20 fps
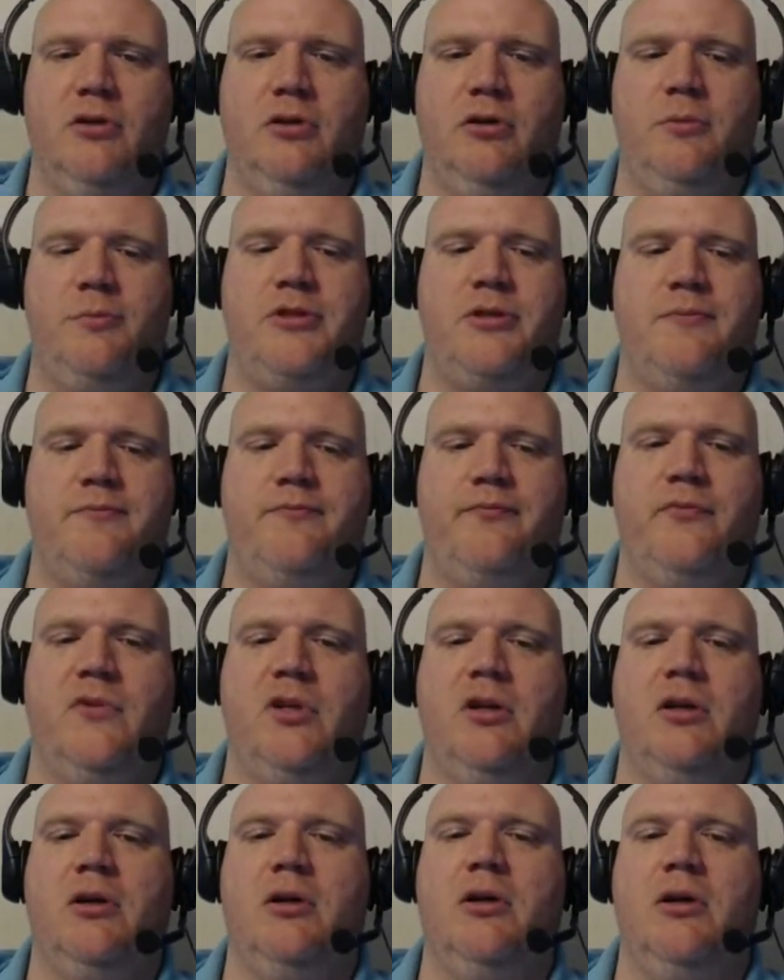Oops.
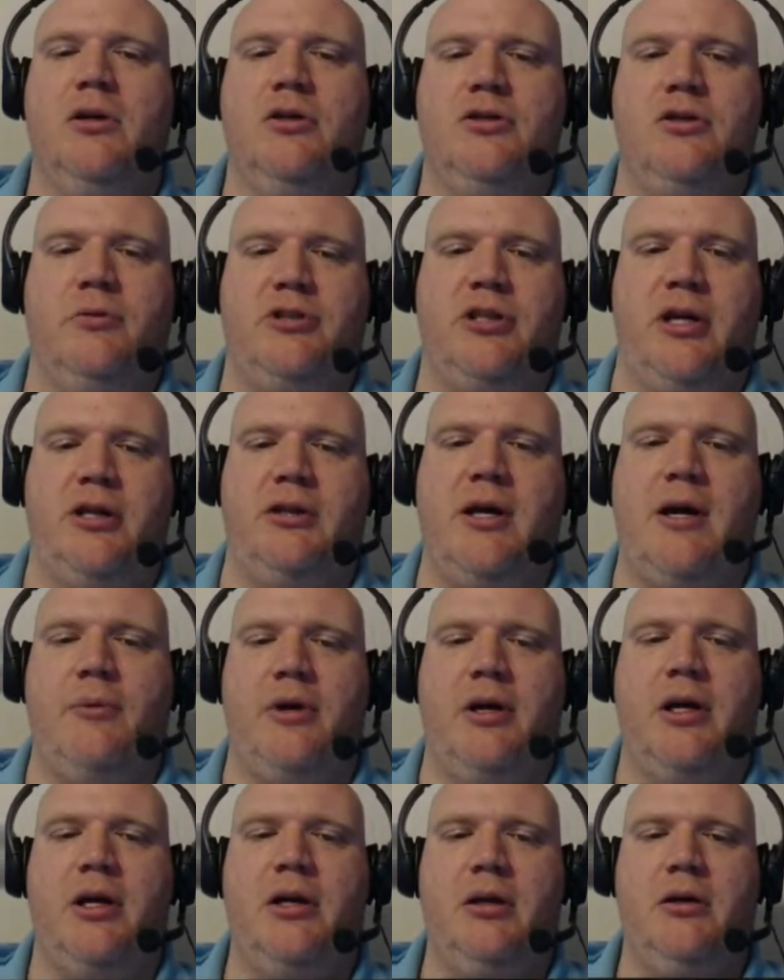So we'll take that
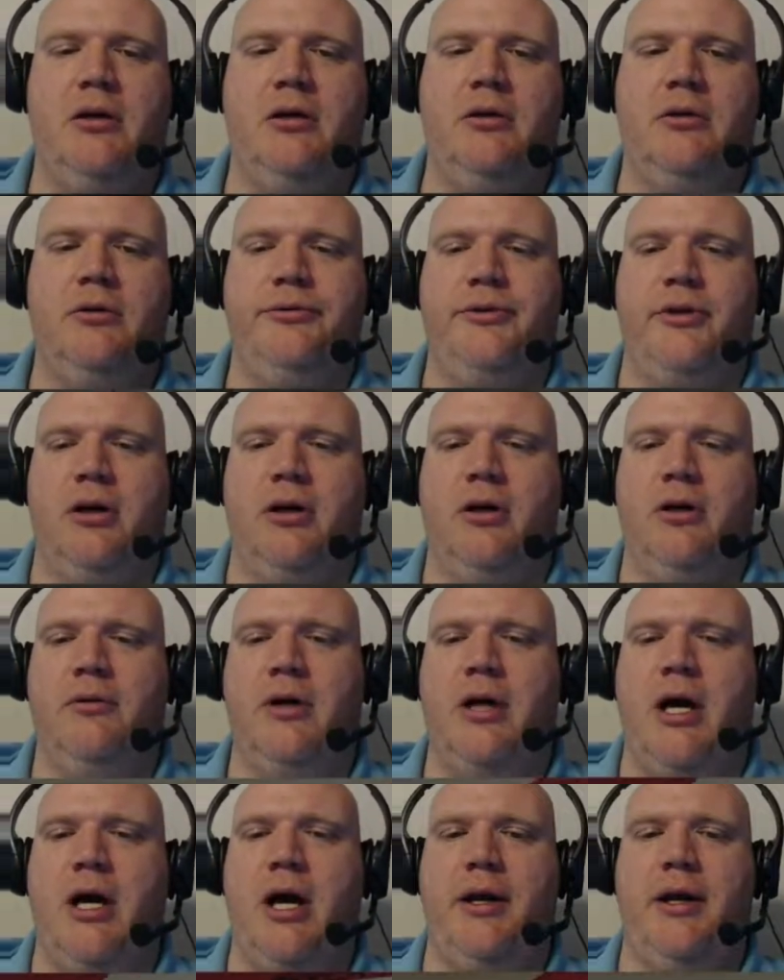one out.
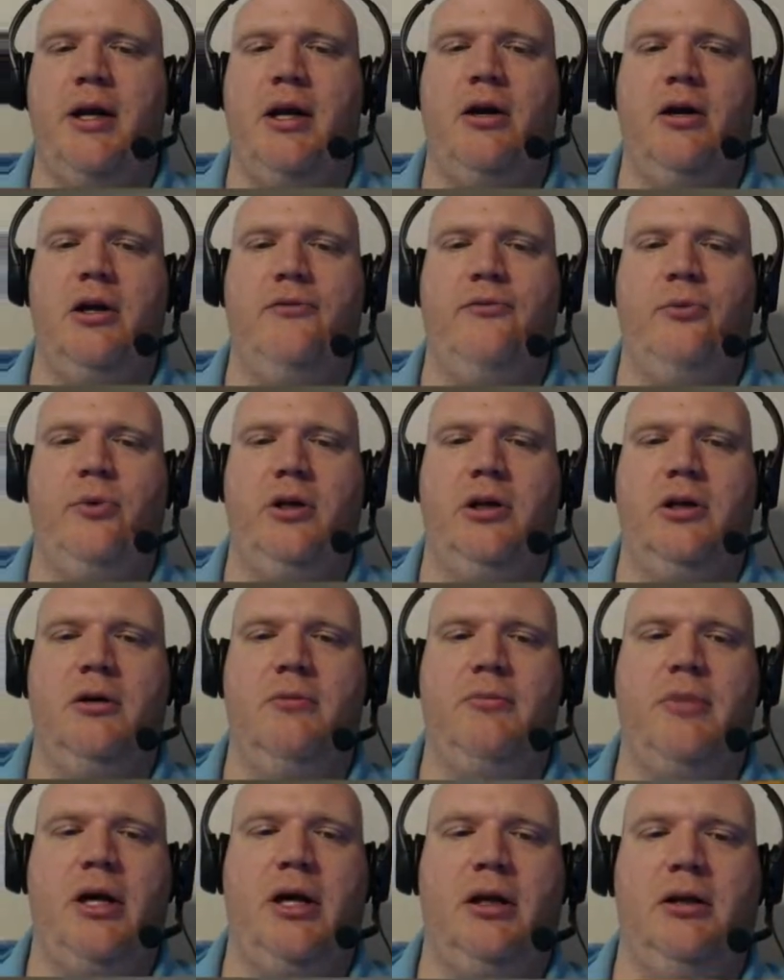Alright, now if we
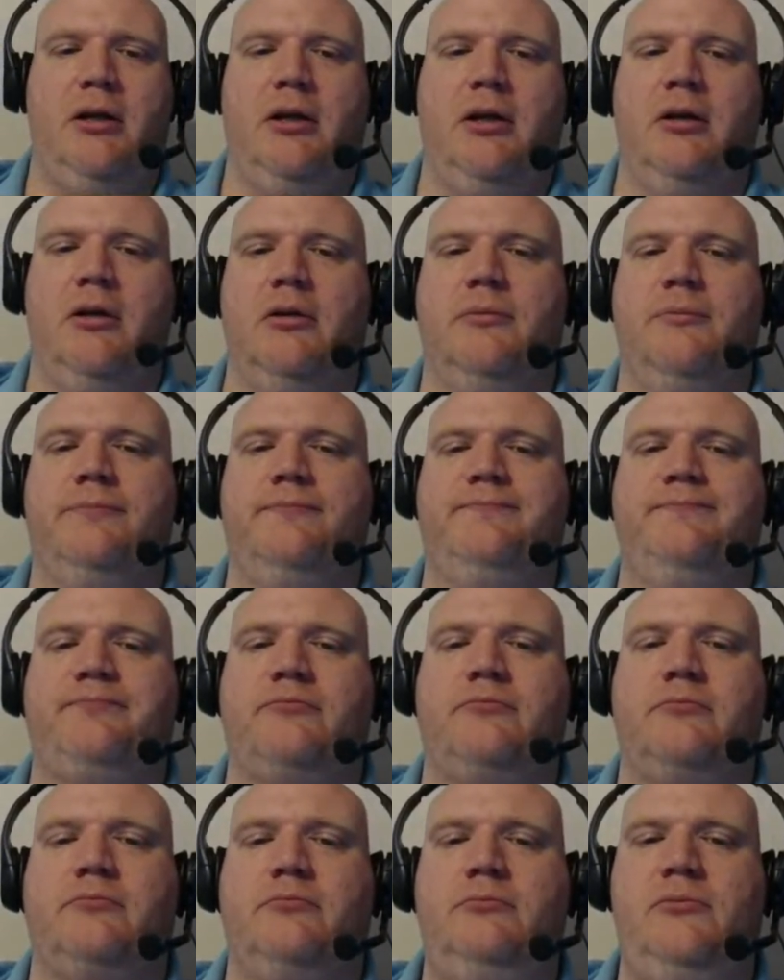come back in here,
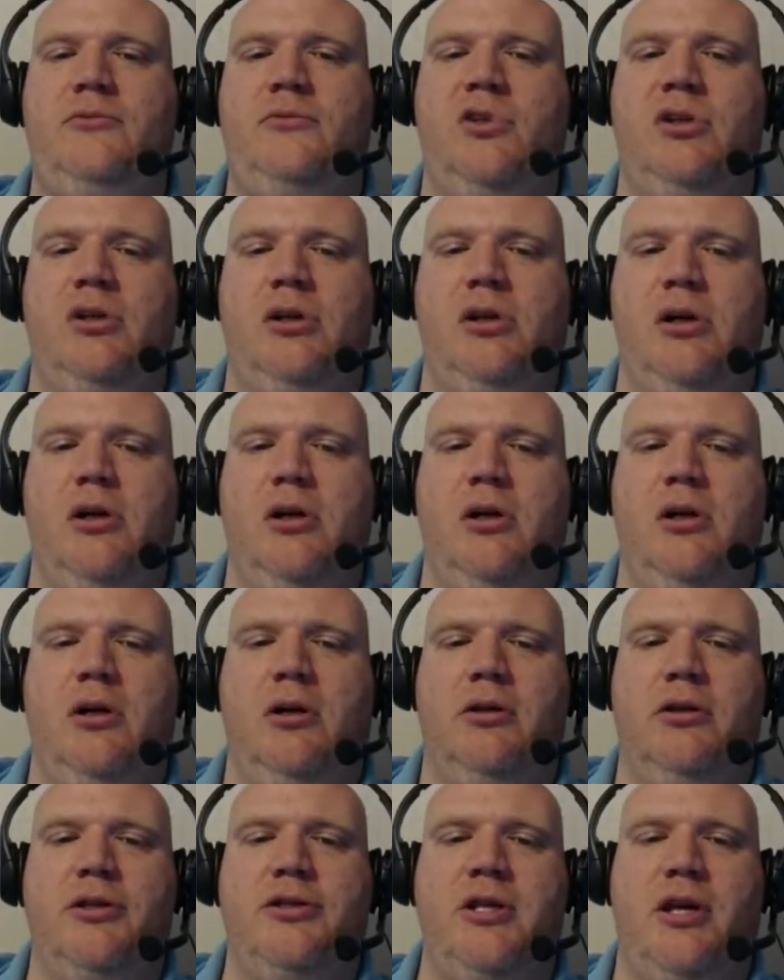
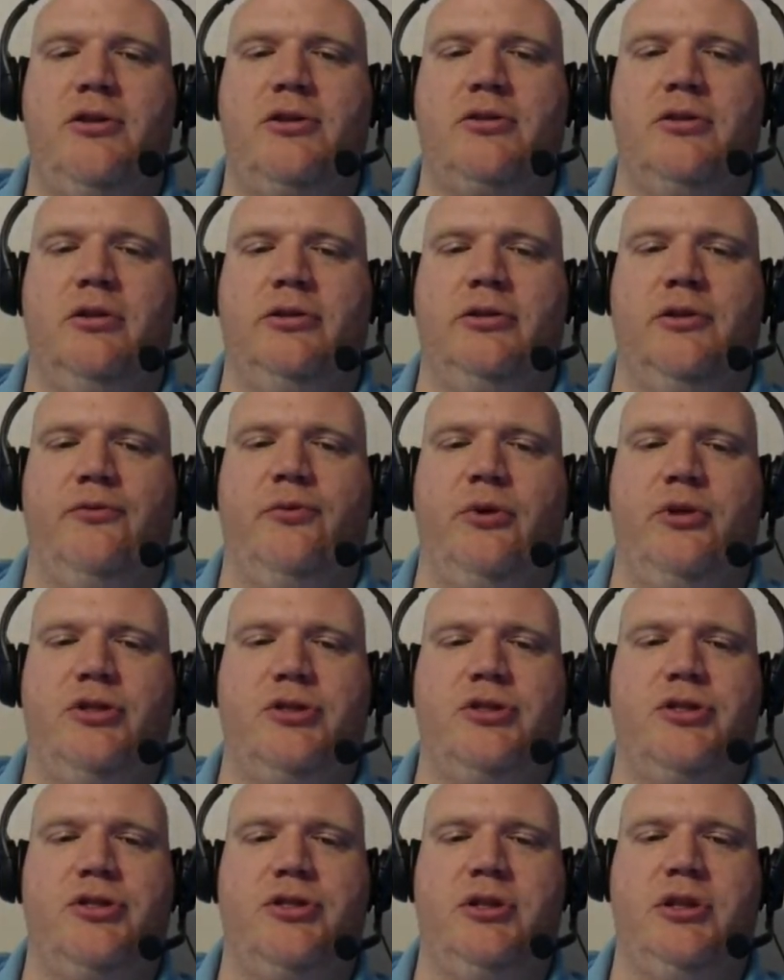let's see how this looks if we
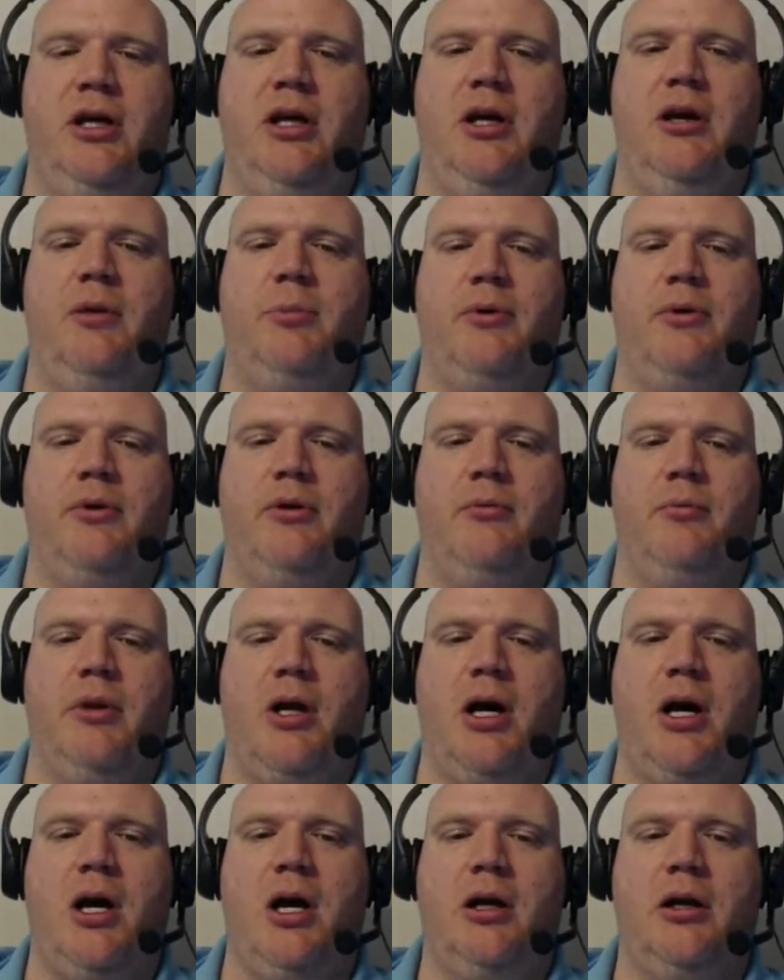just skip the
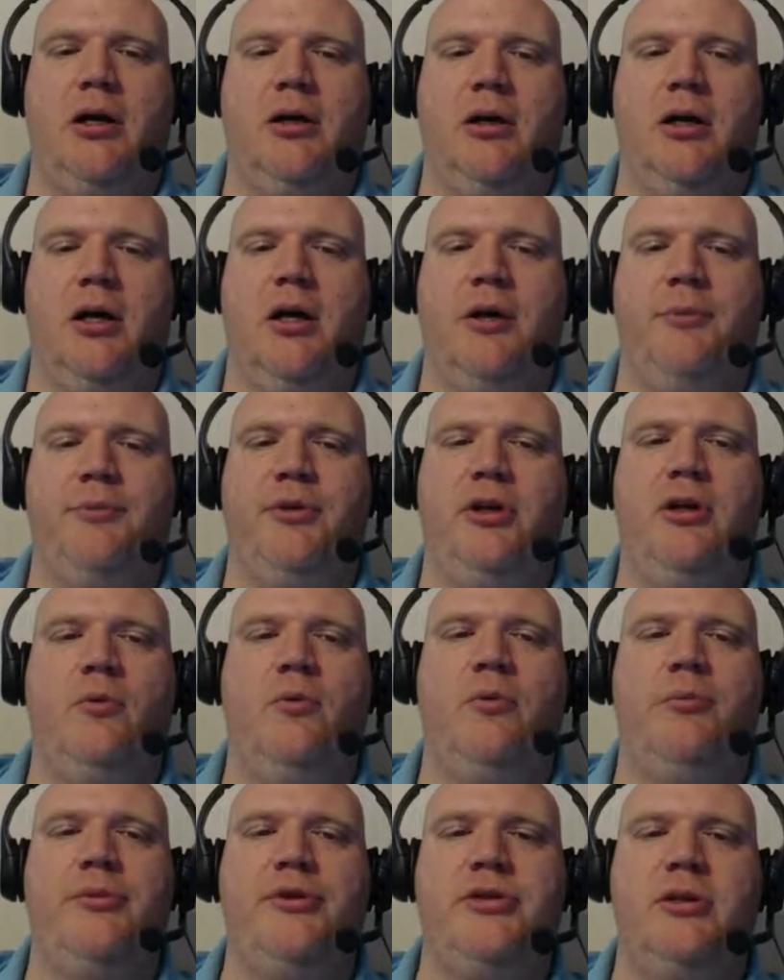block. You know,
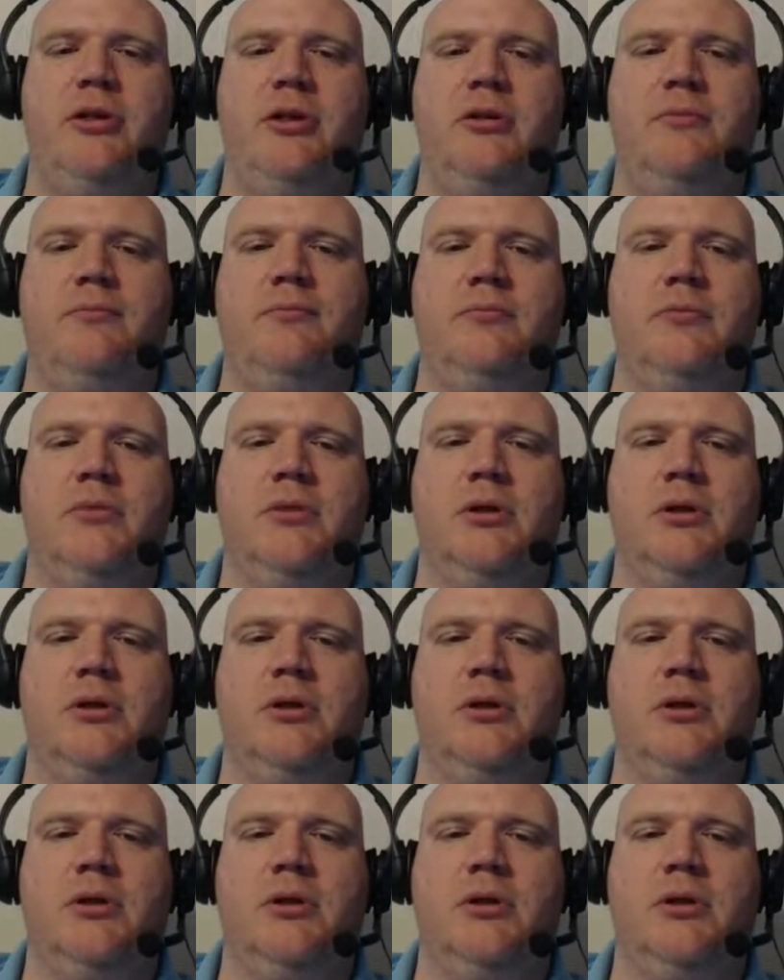well, mycelium...